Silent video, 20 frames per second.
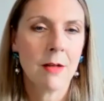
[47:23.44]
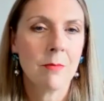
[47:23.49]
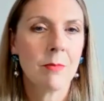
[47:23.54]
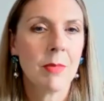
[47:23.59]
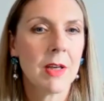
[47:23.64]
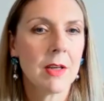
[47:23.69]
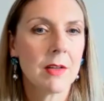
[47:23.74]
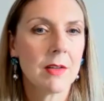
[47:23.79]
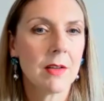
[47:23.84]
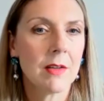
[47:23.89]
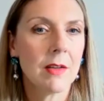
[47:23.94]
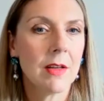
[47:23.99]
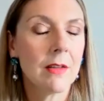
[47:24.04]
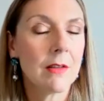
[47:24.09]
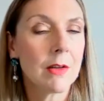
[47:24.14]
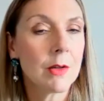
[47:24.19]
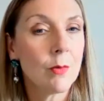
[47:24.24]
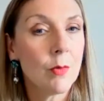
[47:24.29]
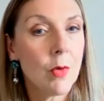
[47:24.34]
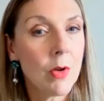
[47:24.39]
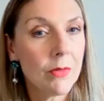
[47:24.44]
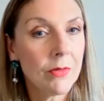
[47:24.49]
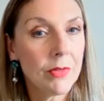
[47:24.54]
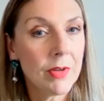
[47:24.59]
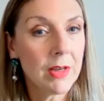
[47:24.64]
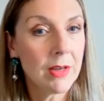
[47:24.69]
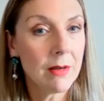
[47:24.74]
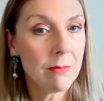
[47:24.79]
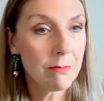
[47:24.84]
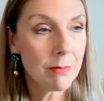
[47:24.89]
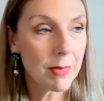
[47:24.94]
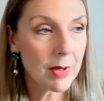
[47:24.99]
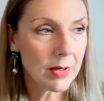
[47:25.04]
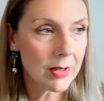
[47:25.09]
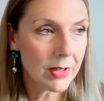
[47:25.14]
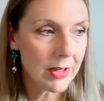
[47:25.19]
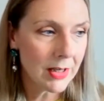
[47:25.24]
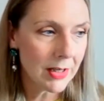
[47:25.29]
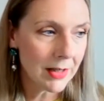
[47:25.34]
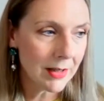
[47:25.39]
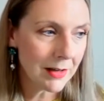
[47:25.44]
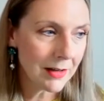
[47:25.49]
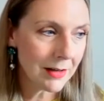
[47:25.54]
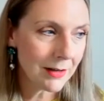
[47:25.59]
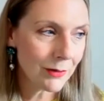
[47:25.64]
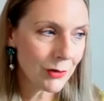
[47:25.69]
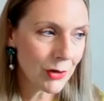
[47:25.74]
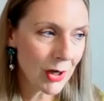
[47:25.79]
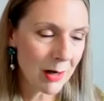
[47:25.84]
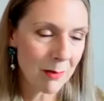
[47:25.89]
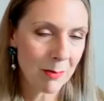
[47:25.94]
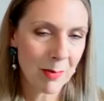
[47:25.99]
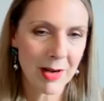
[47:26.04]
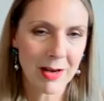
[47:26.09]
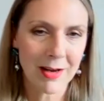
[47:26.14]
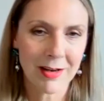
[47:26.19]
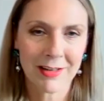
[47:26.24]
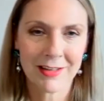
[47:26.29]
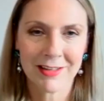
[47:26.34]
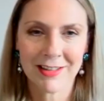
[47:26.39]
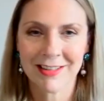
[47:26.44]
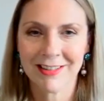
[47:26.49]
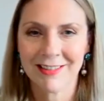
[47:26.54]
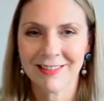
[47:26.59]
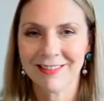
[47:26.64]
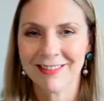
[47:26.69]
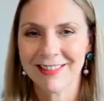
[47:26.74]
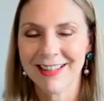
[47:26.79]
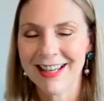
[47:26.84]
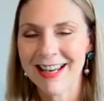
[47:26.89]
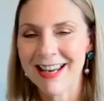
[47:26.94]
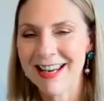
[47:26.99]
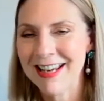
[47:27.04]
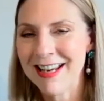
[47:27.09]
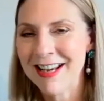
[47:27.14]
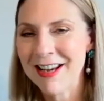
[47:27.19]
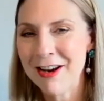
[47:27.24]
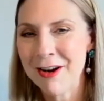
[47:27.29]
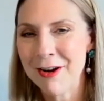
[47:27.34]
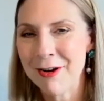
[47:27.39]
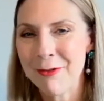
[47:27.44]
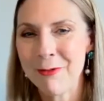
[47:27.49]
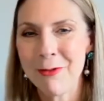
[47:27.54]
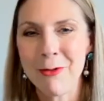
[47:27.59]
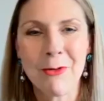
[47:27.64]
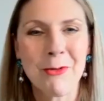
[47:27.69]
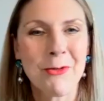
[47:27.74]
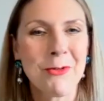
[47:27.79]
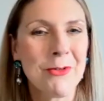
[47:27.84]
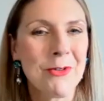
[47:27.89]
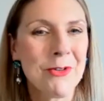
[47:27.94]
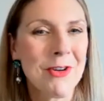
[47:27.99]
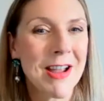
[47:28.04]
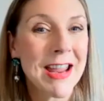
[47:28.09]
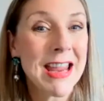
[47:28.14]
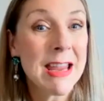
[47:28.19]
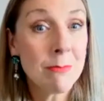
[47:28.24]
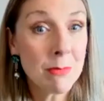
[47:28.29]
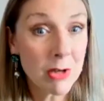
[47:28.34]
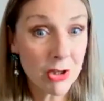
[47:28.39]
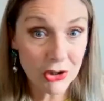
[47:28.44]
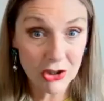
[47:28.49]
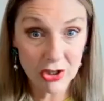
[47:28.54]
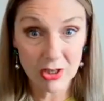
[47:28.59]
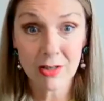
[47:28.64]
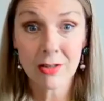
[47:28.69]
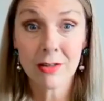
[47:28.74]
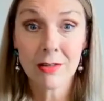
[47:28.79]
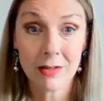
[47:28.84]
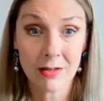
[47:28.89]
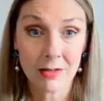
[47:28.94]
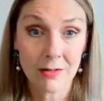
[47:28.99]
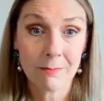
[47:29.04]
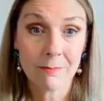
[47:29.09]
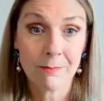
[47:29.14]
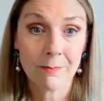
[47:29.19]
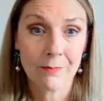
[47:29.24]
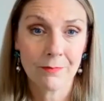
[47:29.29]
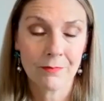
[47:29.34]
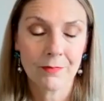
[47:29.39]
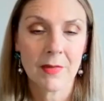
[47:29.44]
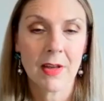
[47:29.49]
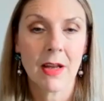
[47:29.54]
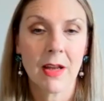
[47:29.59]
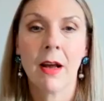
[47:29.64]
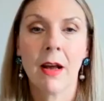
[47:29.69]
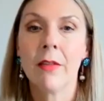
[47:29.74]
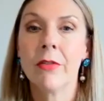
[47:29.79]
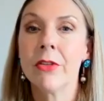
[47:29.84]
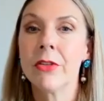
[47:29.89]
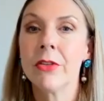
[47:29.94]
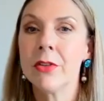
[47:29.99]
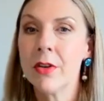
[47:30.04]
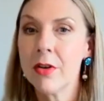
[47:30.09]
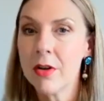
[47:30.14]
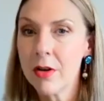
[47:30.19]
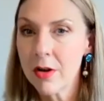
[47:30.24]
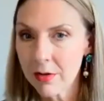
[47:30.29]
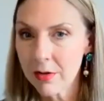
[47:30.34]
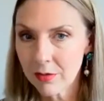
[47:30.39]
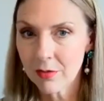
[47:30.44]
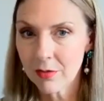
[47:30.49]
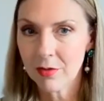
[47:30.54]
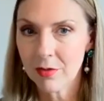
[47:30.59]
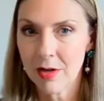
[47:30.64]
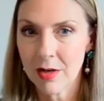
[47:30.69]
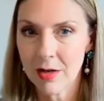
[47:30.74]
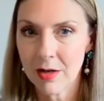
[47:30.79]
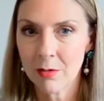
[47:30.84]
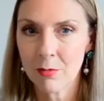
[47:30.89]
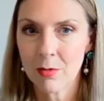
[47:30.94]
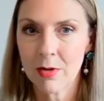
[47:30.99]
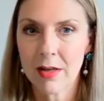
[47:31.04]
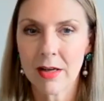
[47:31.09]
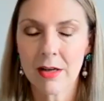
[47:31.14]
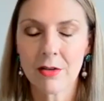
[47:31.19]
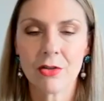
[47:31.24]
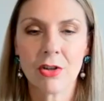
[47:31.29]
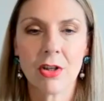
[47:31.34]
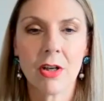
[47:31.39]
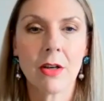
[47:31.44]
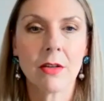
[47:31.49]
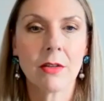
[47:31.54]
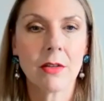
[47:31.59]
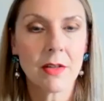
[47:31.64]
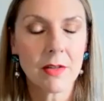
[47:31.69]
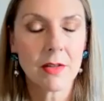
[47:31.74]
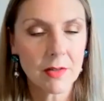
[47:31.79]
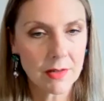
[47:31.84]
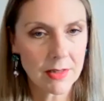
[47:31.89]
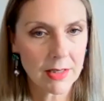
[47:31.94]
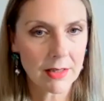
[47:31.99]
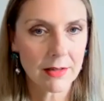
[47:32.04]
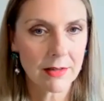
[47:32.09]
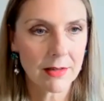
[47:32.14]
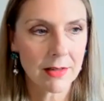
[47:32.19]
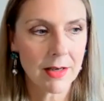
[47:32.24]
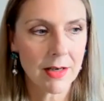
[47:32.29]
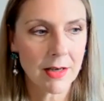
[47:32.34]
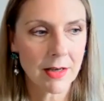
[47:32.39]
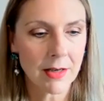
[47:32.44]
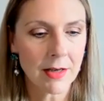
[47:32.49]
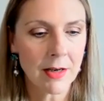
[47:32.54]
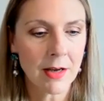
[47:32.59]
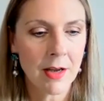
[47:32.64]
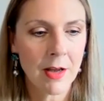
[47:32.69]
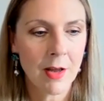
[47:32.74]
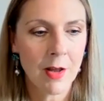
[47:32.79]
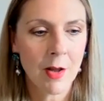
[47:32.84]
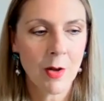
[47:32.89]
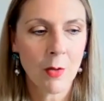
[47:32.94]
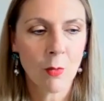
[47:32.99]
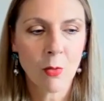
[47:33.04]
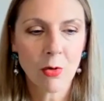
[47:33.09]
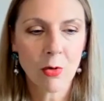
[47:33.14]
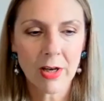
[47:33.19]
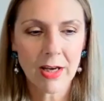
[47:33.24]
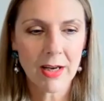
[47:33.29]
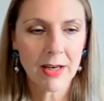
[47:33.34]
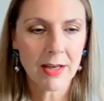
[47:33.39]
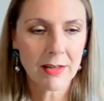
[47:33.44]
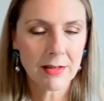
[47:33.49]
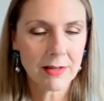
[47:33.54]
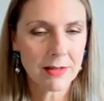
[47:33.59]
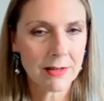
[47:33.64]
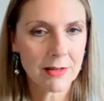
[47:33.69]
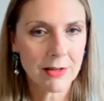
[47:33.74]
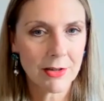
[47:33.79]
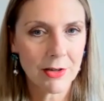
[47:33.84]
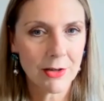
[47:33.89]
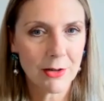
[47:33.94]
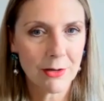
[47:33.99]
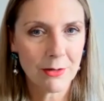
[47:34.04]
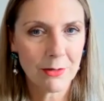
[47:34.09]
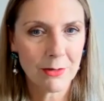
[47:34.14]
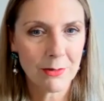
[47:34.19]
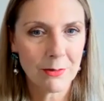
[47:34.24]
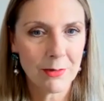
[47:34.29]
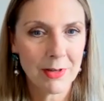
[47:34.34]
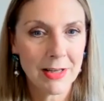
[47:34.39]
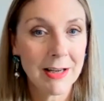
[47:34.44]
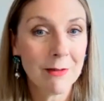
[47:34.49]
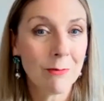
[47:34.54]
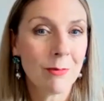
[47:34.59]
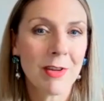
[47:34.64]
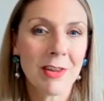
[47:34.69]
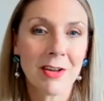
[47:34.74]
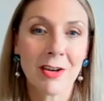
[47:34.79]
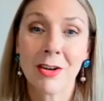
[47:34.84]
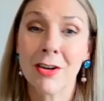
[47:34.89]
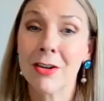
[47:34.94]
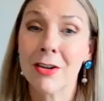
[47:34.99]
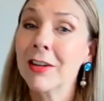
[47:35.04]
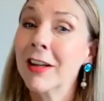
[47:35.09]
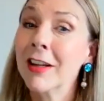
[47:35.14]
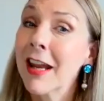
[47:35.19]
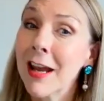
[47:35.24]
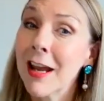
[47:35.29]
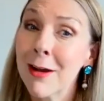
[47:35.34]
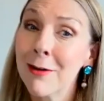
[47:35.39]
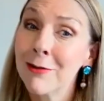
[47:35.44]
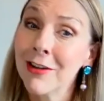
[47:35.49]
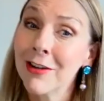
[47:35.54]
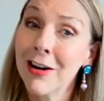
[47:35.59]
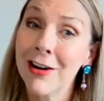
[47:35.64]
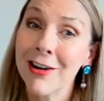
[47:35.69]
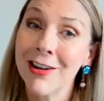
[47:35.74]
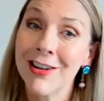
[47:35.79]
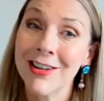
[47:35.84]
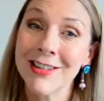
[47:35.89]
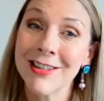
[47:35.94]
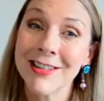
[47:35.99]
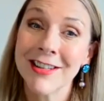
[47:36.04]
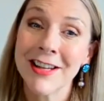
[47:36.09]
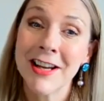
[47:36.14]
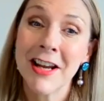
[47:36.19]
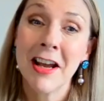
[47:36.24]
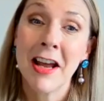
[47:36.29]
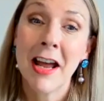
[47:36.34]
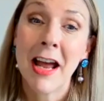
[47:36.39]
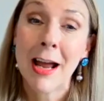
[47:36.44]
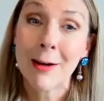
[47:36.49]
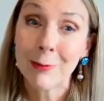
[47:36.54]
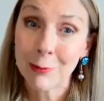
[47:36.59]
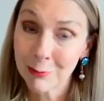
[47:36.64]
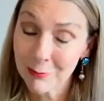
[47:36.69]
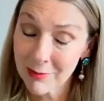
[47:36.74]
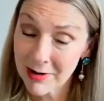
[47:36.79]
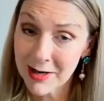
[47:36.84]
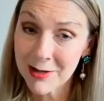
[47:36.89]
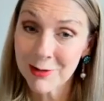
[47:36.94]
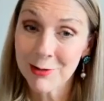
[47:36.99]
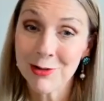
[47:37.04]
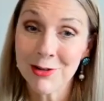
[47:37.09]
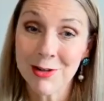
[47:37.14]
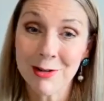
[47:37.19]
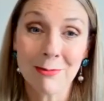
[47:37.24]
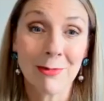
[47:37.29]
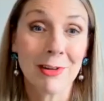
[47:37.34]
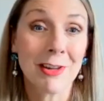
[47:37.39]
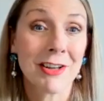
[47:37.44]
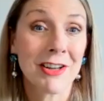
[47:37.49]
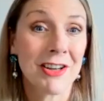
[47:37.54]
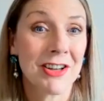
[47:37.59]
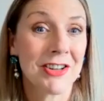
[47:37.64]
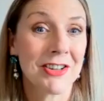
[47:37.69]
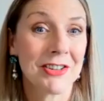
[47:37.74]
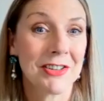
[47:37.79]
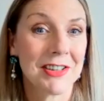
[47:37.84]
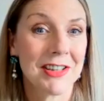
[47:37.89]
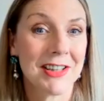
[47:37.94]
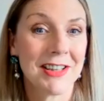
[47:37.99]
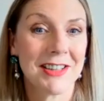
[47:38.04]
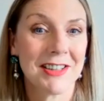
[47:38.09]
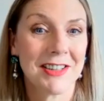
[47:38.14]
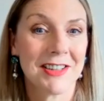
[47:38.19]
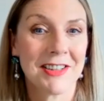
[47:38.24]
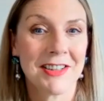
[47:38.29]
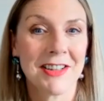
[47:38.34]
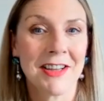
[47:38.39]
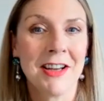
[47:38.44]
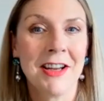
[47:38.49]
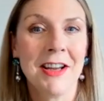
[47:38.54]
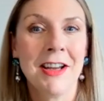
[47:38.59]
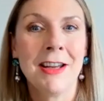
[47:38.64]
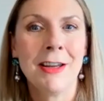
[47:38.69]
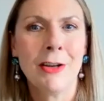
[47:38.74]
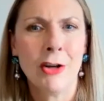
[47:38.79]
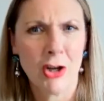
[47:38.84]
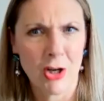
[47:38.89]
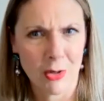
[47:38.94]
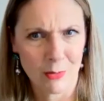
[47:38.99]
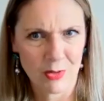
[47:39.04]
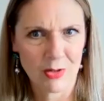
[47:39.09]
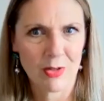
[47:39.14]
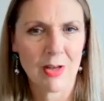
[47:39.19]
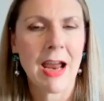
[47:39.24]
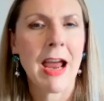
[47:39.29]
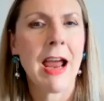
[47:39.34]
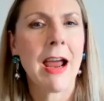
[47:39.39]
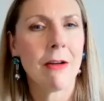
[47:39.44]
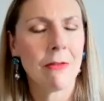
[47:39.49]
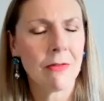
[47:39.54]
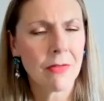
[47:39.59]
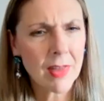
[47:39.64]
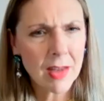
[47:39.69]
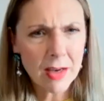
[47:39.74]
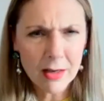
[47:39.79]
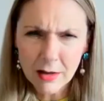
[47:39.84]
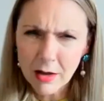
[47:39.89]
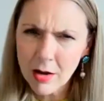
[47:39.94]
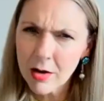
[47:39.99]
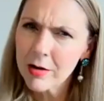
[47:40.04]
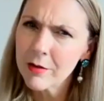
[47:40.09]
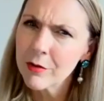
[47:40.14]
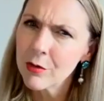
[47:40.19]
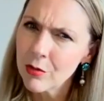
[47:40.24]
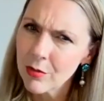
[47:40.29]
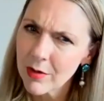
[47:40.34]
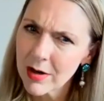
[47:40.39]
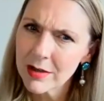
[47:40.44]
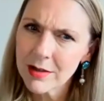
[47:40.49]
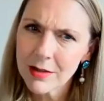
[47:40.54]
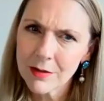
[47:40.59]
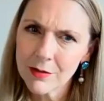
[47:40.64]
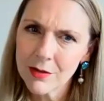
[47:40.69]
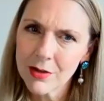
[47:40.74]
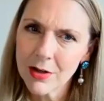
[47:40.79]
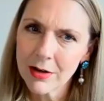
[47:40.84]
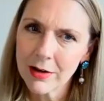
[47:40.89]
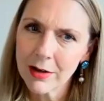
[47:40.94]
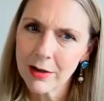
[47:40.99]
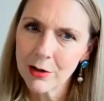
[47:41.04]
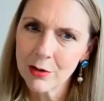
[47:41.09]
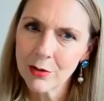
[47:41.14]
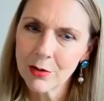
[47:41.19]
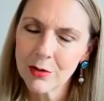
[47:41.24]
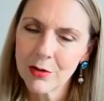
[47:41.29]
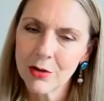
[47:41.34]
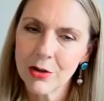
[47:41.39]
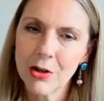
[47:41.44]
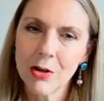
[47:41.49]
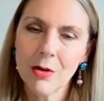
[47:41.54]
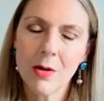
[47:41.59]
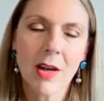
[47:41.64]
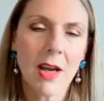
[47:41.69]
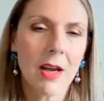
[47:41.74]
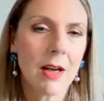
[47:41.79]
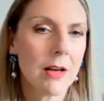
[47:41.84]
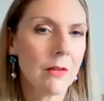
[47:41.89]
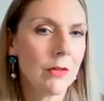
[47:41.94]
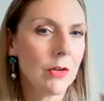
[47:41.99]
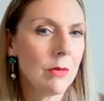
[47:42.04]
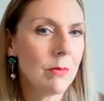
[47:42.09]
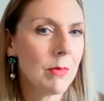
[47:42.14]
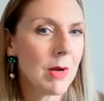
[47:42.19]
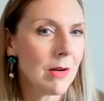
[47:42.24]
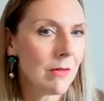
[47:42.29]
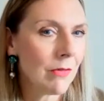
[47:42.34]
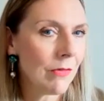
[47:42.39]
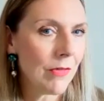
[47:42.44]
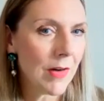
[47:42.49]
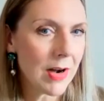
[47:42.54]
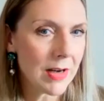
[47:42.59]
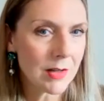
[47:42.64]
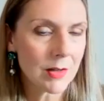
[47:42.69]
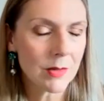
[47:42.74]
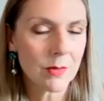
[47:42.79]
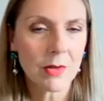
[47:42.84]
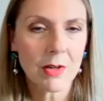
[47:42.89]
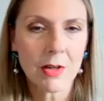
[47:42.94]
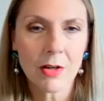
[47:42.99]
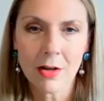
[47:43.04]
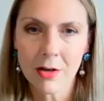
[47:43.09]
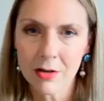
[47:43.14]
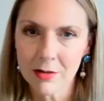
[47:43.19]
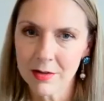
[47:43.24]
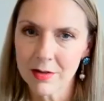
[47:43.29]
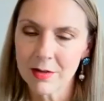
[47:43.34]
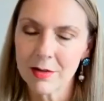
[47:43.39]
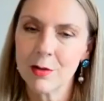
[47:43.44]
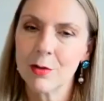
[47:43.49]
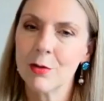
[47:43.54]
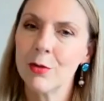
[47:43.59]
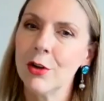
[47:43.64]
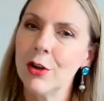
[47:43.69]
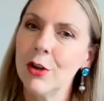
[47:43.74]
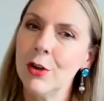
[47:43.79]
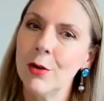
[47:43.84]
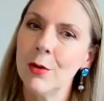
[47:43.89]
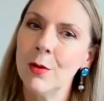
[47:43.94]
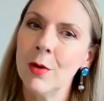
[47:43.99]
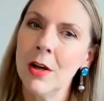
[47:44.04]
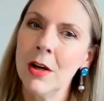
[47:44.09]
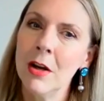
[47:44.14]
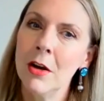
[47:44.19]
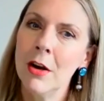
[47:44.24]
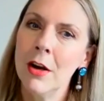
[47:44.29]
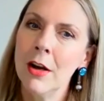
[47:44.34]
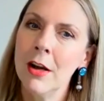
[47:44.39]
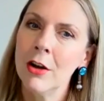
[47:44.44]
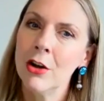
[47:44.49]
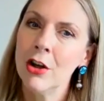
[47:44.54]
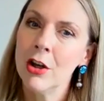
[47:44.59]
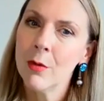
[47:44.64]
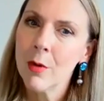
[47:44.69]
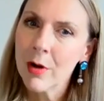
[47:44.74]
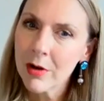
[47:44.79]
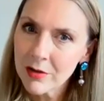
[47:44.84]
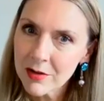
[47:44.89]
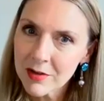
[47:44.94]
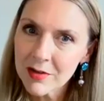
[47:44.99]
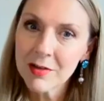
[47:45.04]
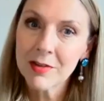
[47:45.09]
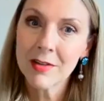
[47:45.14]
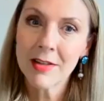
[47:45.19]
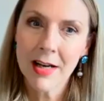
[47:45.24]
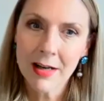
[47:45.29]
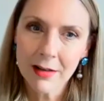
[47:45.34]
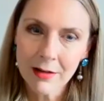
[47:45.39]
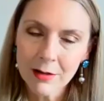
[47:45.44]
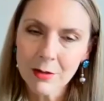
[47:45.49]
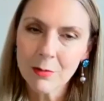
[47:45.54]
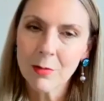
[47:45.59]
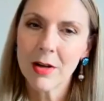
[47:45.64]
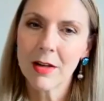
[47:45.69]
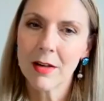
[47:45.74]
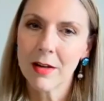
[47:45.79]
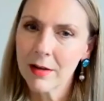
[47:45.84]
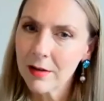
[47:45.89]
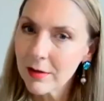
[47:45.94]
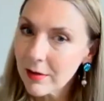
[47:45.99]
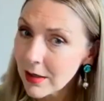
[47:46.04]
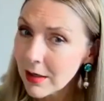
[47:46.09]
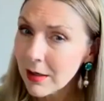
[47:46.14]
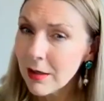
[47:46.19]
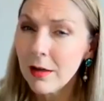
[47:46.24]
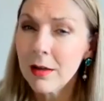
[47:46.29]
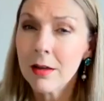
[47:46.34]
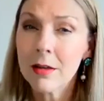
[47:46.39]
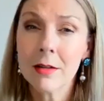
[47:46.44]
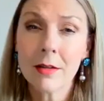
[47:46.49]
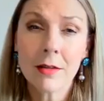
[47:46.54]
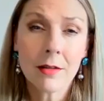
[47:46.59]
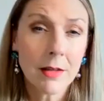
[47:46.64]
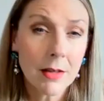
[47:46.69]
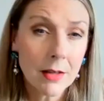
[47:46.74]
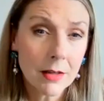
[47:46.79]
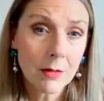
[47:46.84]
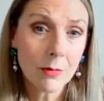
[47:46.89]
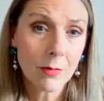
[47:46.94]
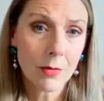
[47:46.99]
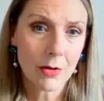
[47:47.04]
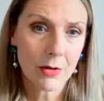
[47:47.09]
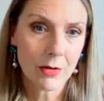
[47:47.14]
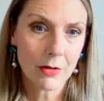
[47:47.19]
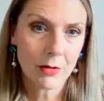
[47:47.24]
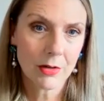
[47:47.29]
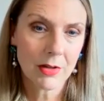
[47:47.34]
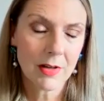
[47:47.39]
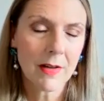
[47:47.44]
Because I think there's one thing in buying JPEGs, you know, or images, and there's another thing with actually understanding what it is to live with art, care for art, have a relationship with an artist, you know, have that kind of creative dialogue that you get if you make friends with an artist, or you understand the way they think and see the world.